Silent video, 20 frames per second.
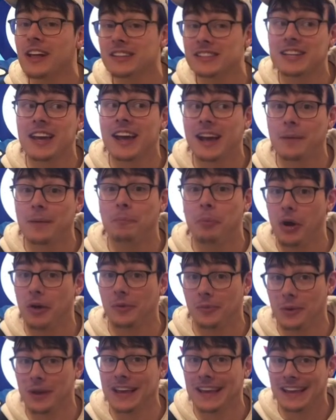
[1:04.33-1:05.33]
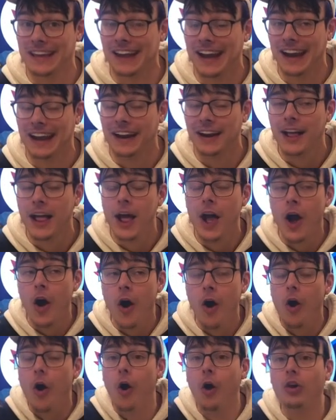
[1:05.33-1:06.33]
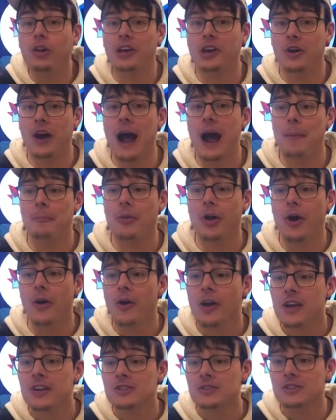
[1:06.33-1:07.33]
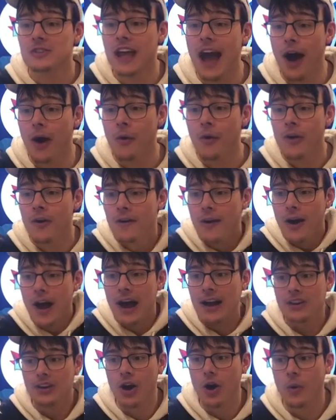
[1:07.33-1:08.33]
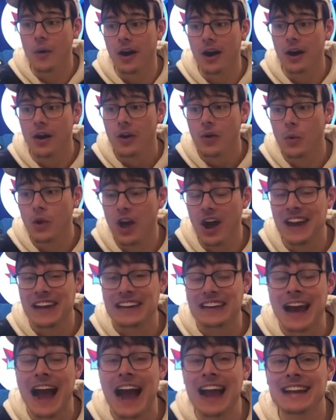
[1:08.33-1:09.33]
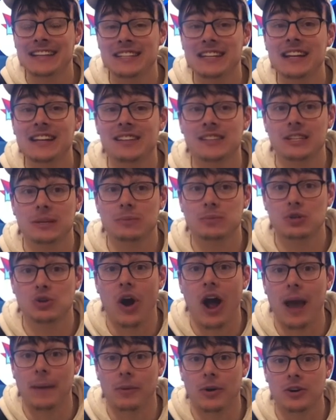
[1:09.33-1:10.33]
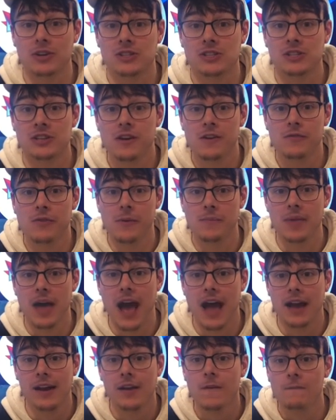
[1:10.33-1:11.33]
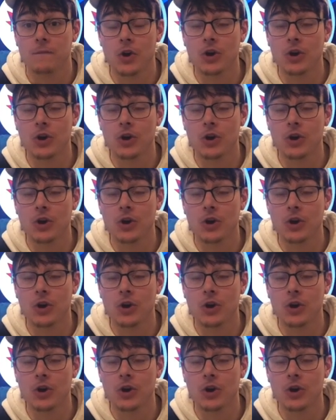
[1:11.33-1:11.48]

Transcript: let's take a point where we can get it. Holy crap, though. So now, out of nowhere, we got nineteen subscribers from that.